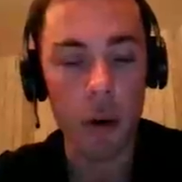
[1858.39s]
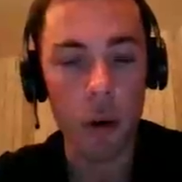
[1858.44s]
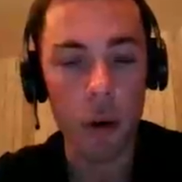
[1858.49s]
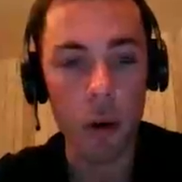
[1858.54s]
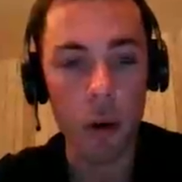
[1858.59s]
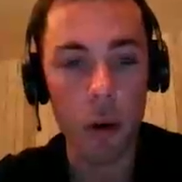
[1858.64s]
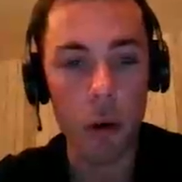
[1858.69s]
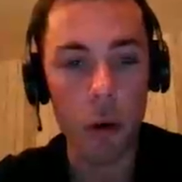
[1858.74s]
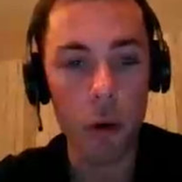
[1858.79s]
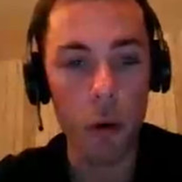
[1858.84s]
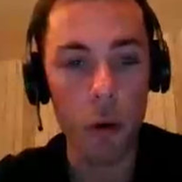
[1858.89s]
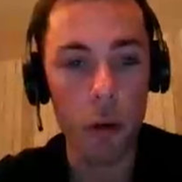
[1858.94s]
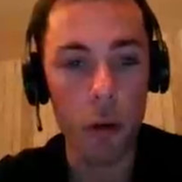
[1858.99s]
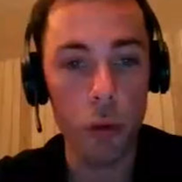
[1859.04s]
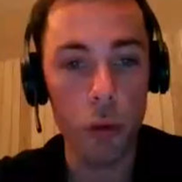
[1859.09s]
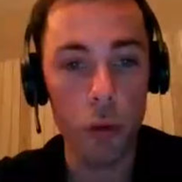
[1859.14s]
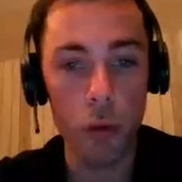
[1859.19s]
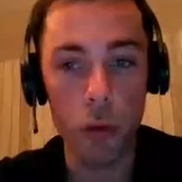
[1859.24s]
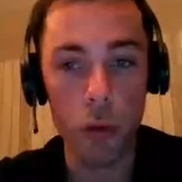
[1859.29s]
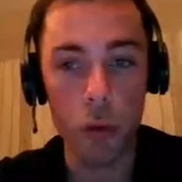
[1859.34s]

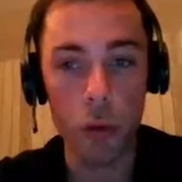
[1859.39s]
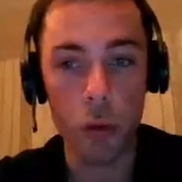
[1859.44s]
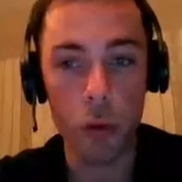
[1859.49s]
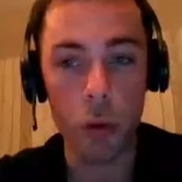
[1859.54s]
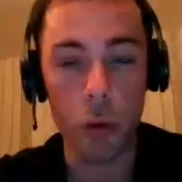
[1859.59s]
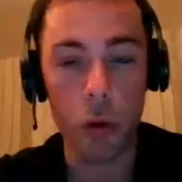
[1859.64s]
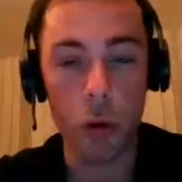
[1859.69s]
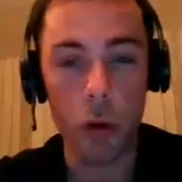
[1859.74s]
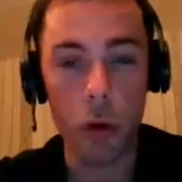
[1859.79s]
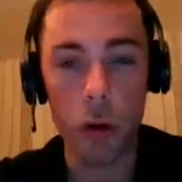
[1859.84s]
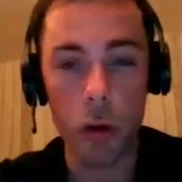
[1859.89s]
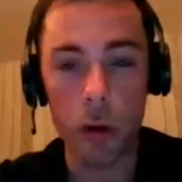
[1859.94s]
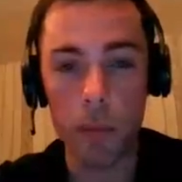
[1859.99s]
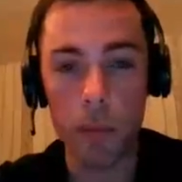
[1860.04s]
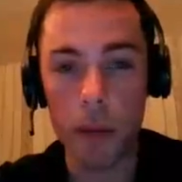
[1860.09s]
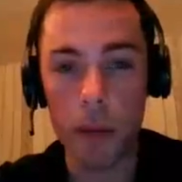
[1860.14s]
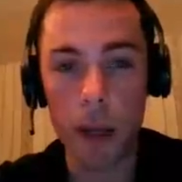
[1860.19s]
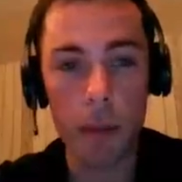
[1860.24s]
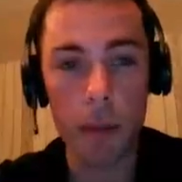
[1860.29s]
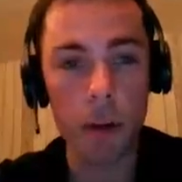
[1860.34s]
or
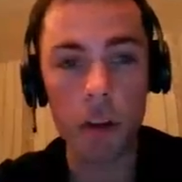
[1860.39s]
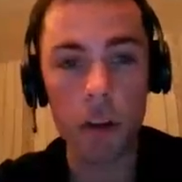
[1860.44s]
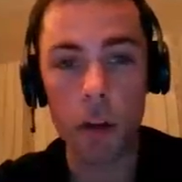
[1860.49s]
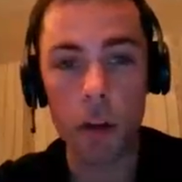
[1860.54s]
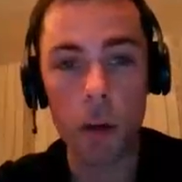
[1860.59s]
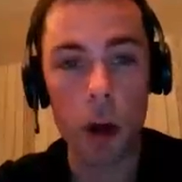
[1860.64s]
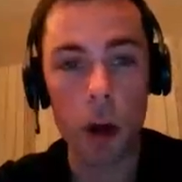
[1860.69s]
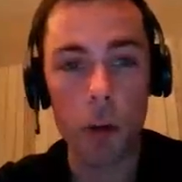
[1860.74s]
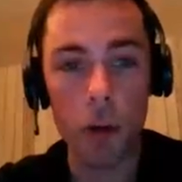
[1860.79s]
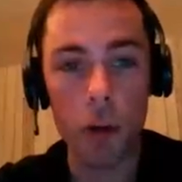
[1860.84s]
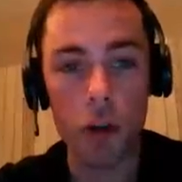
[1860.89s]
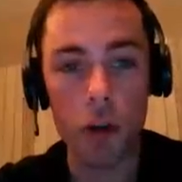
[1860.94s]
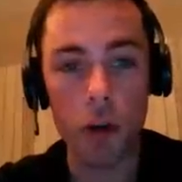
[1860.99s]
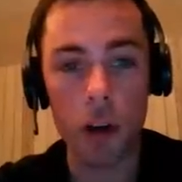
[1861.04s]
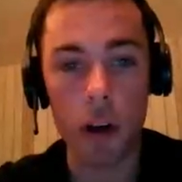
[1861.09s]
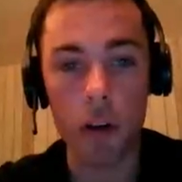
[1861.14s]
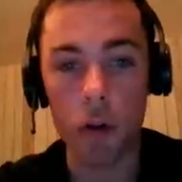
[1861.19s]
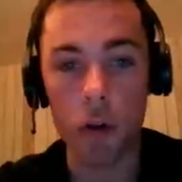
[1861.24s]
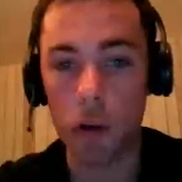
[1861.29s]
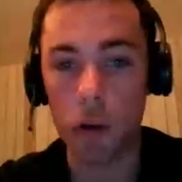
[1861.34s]
maybe someone who
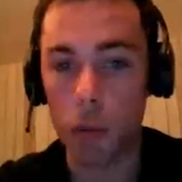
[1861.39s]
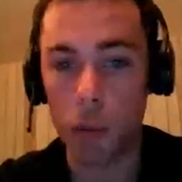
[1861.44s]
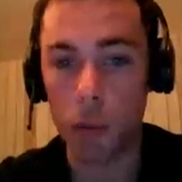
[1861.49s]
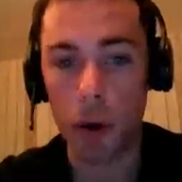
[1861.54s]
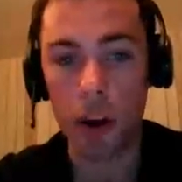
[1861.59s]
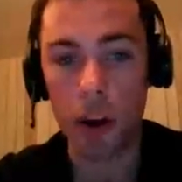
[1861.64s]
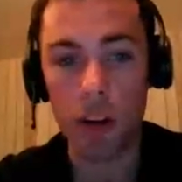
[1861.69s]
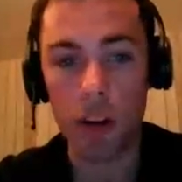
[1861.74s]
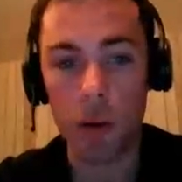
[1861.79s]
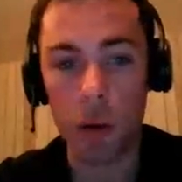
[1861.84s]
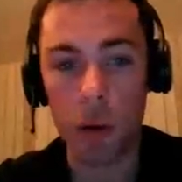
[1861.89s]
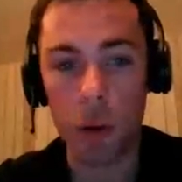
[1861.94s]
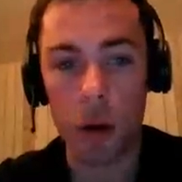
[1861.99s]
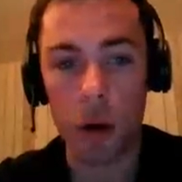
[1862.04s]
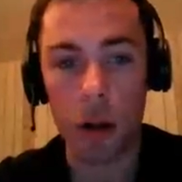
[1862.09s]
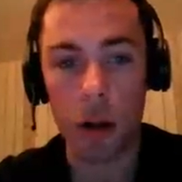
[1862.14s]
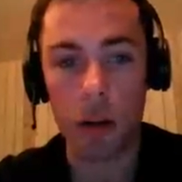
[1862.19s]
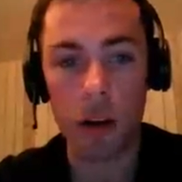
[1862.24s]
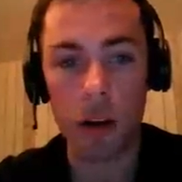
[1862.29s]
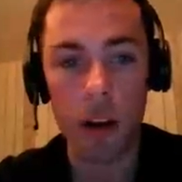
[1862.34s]
tries to surprise
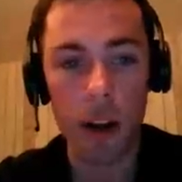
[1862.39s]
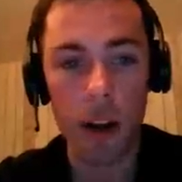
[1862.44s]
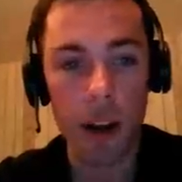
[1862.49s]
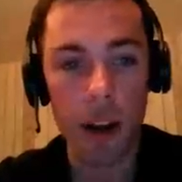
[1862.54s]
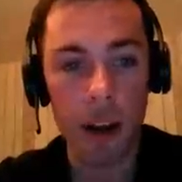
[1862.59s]
everyone.